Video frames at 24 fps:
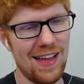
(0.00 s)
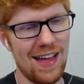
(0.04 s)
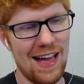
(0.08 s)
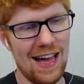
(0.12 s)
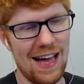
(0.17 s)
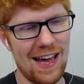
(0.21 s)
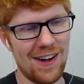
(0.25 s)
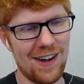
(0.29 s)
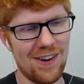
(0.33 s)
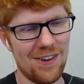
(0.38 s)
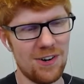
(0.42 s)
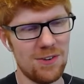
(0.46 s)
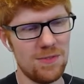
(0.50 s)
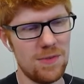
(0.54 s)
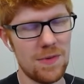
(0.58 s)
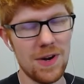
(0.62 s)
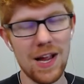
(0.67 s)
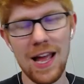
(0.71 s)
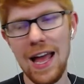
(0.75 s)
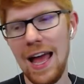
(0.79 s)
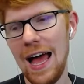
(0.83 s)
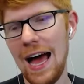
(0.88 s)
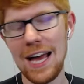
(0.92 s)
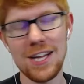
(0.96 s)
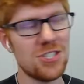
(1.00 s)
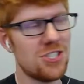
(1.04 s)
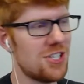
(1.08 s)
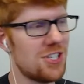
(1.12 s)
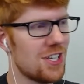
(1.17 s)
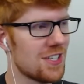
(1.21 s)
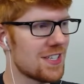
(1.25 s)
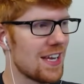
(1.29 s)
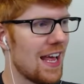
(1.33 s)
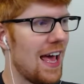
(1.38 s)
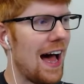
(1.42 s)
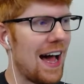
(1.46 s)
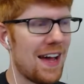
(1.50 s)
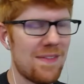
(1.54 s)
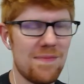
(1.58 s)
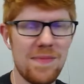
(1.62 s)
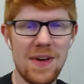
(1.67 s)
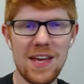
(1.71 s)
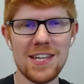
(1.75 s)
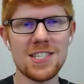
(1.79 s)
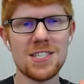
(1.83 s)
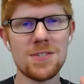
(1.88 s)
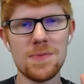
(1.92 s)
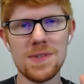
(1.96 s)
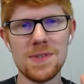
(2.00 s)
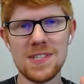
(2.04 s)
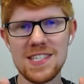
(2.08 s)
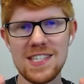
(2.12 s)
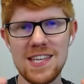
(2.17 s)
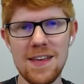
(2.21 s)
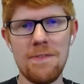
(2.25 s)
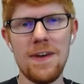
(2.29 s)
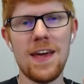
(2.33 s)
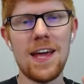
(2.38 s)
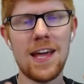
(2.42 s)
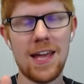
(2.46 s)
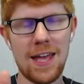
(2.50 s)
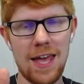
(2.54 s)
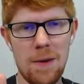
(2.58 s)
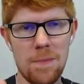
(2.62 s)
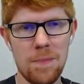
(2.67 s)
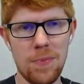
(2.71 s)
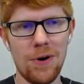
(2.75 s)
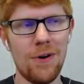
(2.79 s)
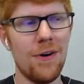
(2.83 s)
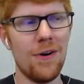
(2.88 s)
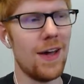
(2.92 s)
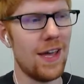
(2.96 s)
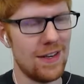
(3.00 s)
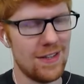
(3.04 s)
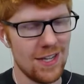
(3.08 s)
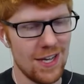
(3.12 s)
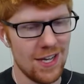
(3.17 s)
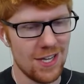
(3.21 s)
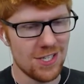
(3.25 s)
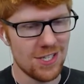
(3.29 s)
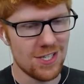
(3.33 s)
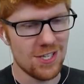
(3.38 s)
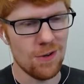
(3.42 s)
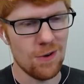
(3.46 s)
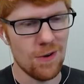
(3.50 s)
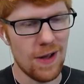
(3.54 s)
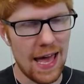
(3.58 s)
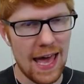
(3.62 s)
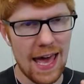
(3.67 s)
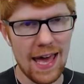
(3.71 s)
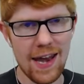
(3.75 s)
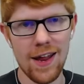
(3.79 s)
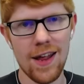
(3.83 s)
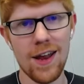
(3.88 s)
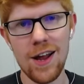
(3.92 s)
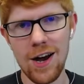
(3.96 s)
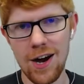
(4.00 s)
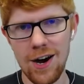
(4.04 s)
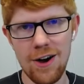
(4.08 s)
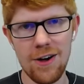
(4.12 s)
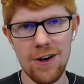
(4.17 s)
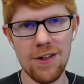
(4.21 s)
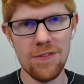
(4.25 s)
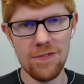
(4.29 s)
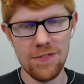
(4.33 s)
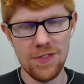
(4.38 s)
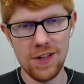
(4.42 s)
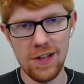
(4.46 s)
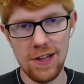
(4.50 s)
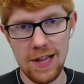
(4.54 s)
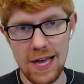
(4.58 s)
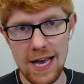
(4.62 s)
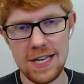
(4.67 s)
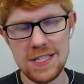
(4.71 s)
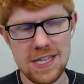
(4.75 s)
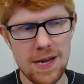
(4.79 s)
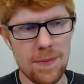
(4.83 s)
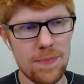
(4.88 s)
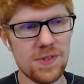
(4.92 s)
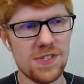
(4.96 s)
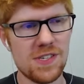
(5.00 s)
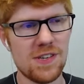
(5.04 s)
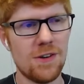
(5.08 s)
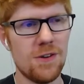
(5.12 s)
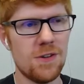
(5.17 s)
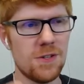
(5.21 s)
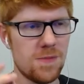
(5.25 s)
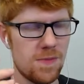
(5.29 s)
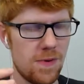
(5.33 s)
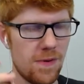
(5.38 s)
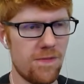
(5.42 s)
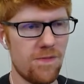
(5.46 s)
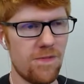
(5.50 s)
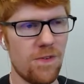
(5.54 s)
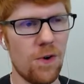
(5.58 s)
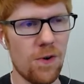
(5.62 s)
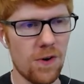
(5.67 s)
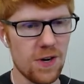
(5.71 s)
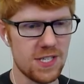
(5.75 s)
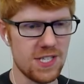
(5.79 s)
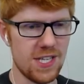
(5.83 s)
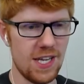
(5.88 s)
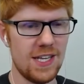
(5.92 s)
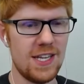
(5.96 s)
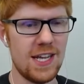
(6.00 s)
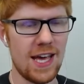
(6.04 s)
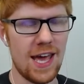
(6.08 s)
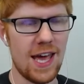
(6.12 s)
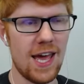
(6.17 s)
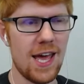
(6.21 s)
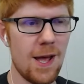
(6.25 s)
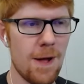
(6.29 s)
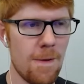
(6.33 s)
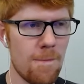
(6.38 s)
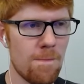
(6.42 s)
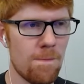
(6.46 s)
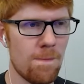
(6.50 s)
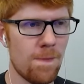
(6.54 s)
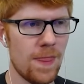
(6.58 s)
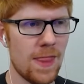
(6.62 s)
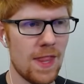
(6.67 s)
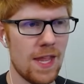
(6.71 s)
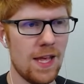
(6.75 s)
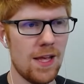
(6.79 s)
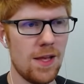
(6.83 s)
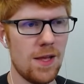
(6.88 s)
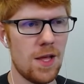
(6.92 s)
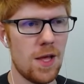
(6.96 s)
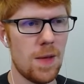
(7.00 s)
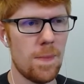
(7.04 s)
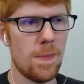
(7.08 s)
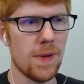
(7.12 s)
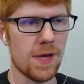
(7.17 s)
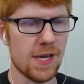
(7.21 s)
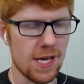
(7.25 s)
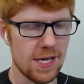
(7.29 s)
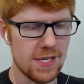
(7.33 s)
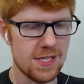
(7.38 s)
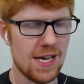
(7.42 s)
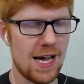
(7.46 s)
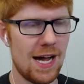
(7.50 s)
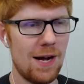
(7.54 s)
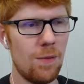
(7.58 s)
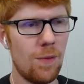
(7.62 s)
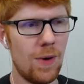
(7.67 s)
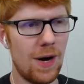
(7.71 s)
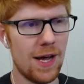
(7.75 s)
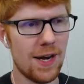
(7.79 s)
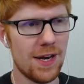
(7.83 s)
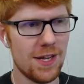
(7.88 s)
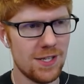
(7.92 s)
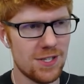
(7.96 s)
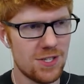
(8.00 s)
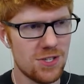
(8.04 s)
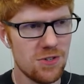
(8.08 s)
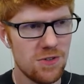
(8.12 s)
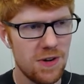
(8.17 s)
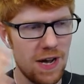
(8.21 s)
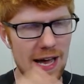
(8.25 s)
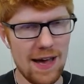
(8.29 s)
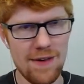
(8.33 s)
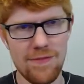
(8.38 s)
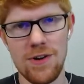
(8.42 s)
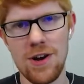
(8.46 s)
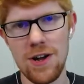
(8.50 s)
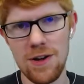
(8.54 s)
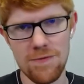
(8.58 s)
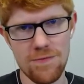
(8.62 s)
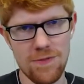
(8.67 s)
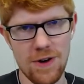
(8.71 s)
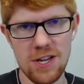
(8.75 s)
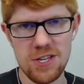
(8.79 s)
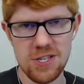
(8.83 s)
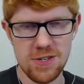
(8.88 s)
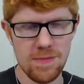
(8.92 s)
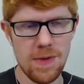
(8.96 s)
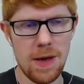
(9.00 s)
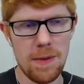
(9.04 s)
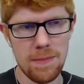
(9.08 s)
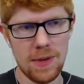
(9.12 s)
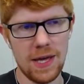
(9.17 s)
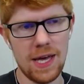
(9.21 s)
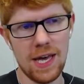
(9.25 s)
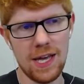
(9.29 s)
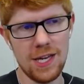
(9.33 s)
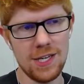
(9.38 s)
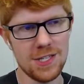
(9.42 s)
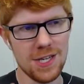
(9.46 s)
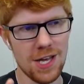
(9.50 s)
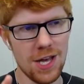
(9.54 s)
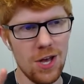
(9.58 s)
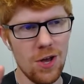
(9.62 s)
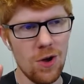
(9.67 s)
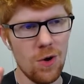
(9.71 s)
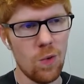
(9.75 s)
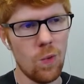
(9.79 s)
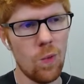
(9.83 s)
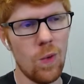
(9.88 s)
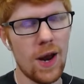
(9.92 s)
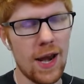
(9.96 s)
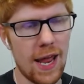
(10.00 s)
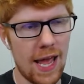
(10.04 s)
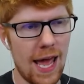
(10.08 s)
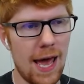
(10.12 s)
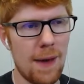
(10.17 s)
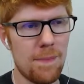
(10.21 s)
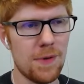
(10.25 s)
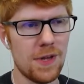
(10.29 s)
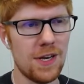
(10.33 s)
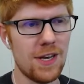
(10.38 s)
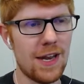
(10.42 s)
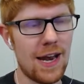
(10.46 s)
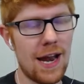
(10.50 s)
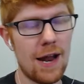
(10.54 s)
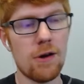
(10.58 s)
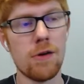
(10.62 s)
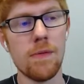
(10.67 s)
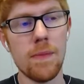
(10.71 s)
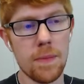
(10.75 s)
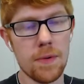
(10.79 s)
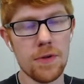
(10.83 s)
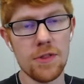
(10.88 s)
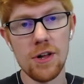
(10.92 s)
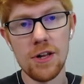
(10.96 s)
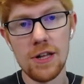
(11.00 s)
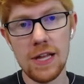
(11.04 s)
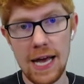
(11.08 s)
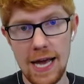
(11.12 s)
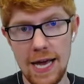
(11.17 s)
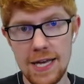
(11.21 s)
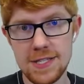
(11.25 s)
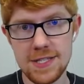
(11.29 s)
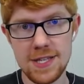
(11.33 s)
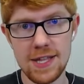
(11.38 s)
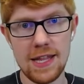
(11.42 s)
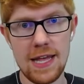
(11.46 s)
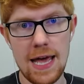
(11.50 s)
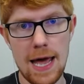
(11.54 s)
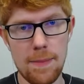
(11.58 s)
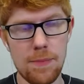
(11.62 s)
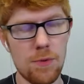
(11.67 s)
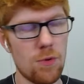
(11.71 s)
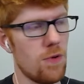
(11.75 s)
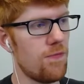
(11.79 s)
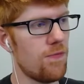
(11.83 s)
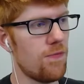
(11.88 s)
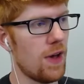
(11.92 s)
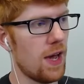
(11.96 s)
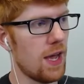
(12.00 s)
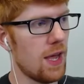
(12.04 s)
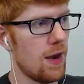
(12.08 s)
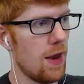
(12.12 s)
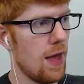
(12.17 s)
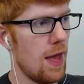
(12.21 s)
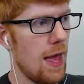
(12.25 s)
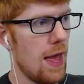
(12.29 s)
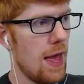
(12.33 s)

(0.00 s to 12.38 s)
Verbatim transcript: I don't remember. I made a specific point to edit all of the last episodes before today, because I wanted to have it all fresh in my mind what happened. And I remember the last thing that happened, we fight